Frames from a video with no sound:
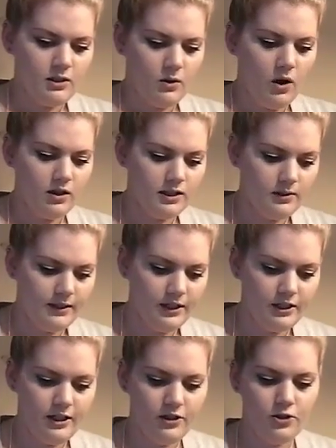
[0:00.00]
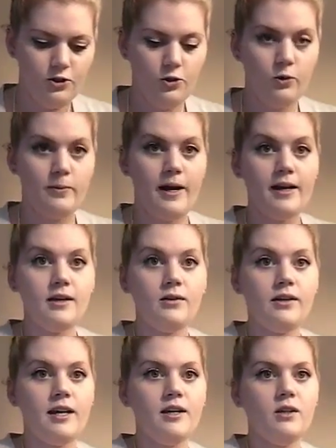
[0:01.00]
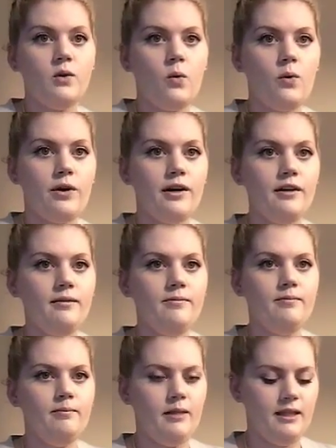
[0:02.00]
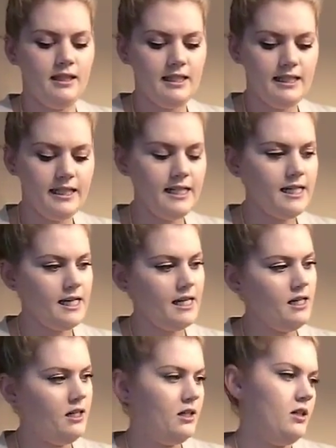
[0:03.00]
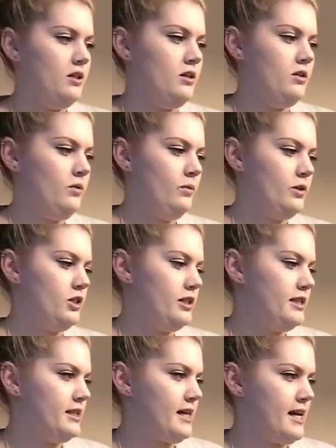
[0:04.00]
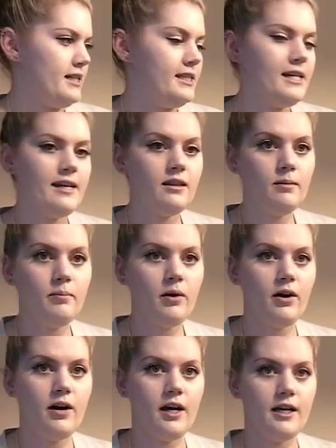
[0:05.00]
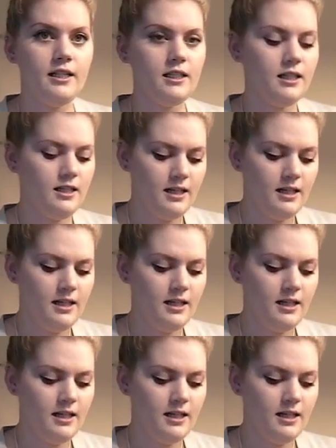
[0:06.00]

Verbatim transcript: So also in your teacher tool bag, you get your monthly CD, which is Dancing at the Pond.